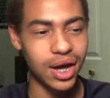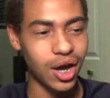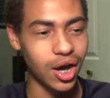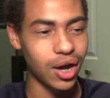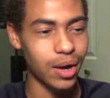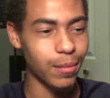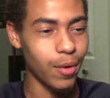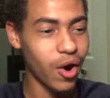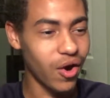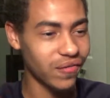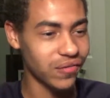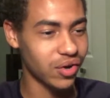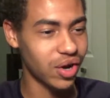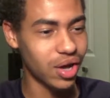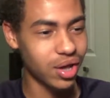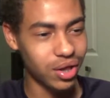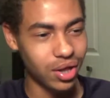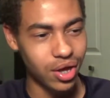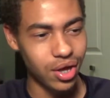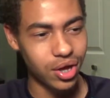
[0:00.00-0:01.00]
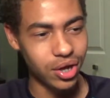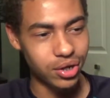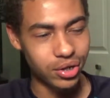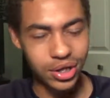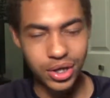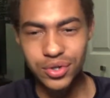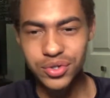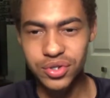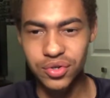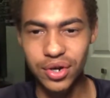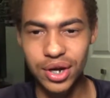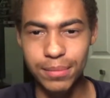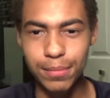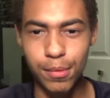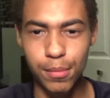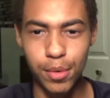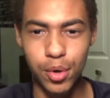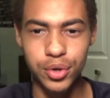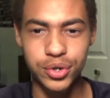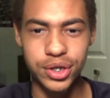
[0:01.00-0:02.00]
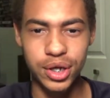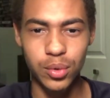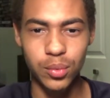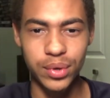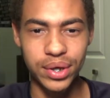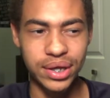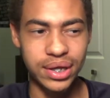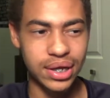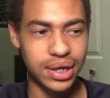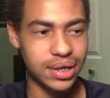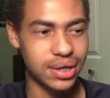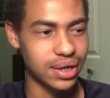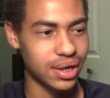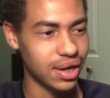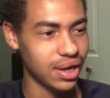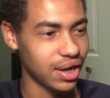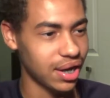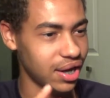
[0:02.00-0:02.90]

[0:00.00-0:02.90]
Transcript: Overall, it was a great Memorial Day weekend.